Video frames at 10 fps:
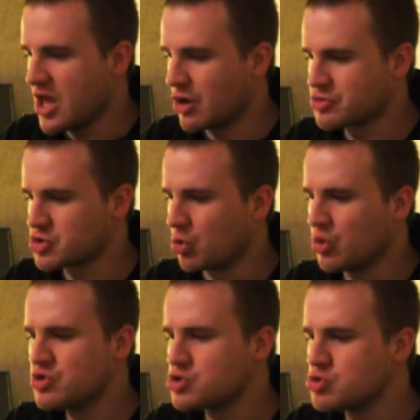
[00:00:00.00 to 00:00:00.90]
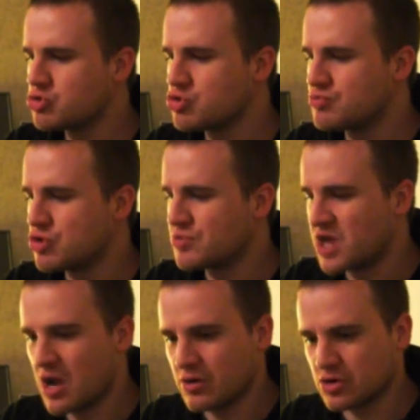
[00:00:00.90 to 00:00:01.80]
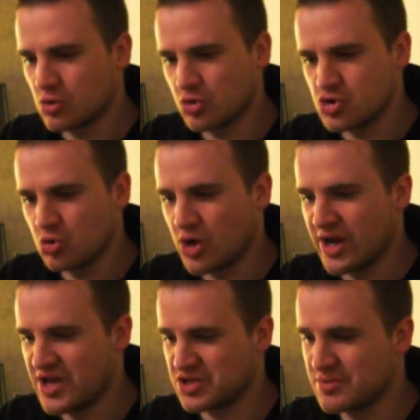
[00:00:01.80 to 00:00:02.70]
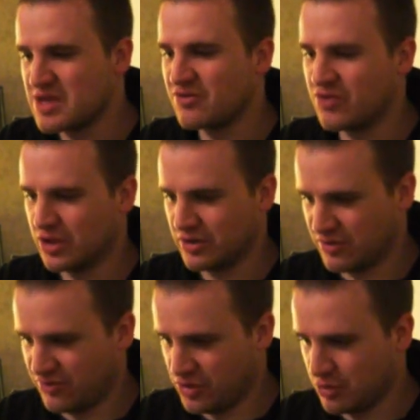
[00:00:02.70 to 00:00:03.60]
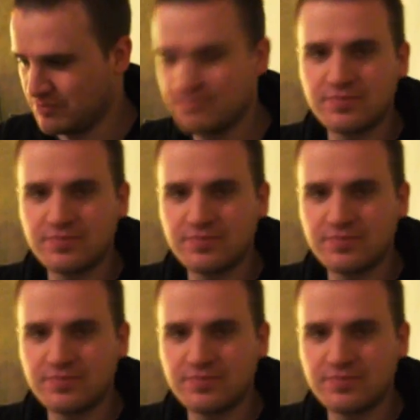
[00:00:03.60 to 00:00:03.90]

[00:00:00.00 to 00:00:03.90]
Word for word: And also, which YouTube poop character would you want as the main villain of the film?